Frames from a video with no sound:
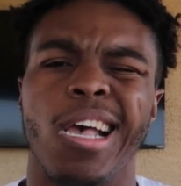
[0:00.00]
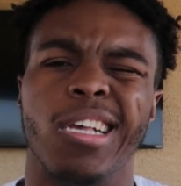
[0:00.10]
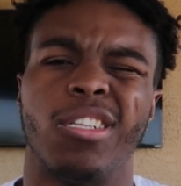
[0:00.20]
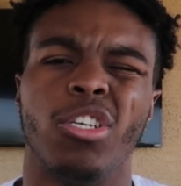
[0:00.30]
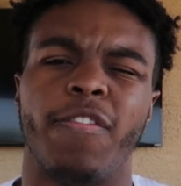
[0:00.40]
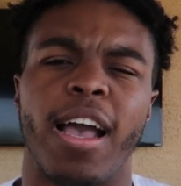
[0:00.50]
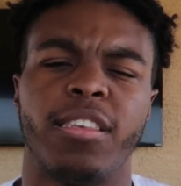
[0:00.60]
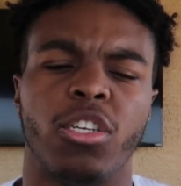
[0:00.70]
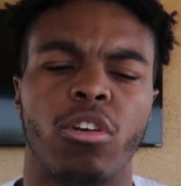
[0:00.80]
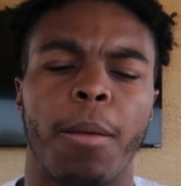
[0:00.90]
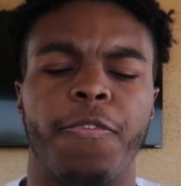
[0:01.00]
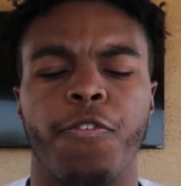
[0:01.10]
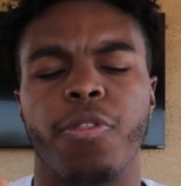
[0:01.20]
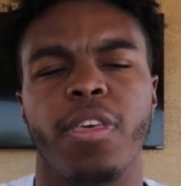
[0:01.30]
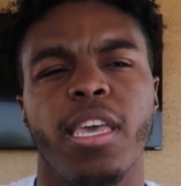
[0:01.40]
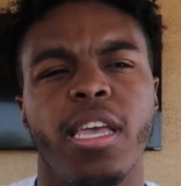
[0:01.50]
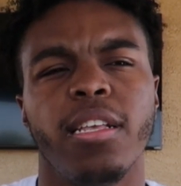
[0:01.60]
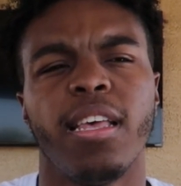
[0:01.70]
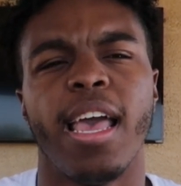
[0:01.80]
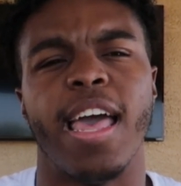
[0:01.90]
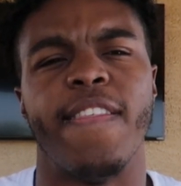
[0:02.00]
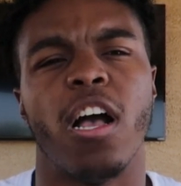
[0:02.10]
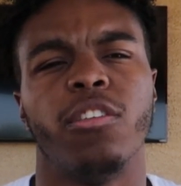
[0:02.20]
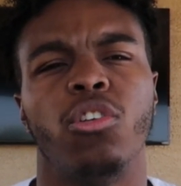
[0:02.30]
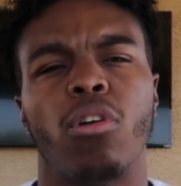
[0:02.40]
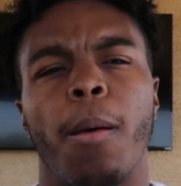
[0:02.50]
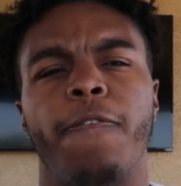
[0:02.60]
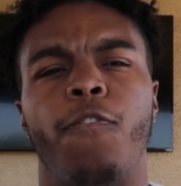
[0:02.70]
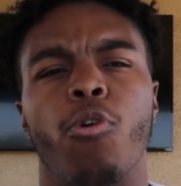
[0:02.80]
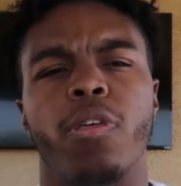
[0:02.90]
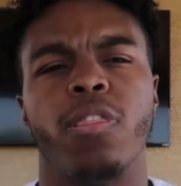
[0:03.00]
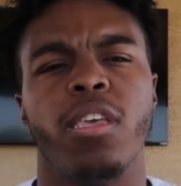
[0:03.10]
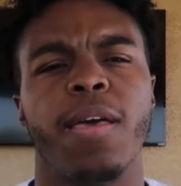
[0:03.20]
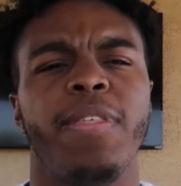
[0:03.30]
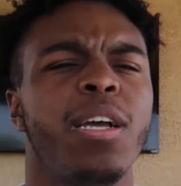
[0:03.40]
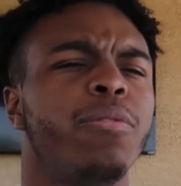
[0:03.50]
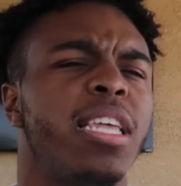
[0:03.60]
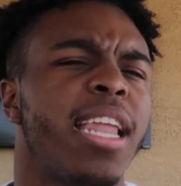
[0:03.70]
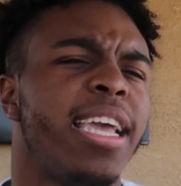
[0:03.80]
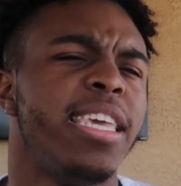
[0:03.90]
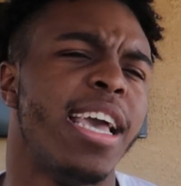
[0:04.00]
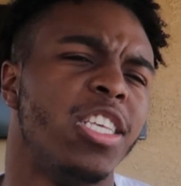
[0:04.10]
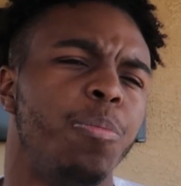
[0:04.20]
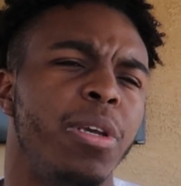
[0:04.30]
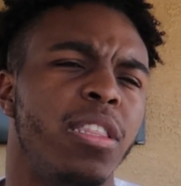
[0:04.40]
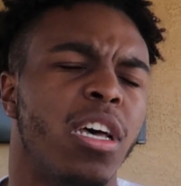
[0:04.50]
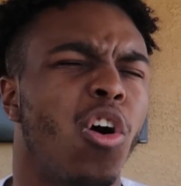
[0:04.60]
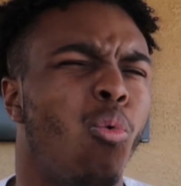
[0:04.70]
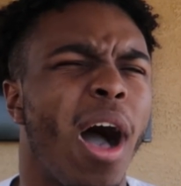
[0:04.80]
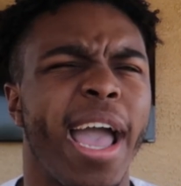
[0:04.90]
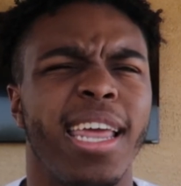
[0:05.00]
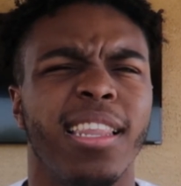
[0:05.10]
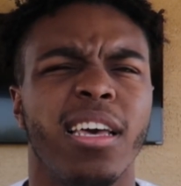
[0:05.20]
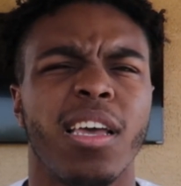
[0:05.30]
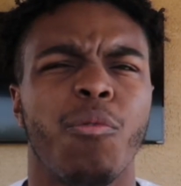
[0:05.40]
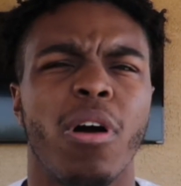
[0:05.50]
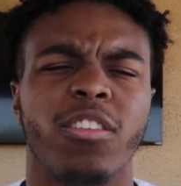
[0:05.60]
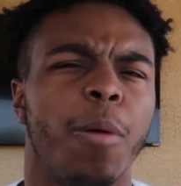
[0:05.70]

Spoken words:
Exclusive access dropped for these, and they also dropped for the, I think it was the Nike SB, the Hawaiian looking ones.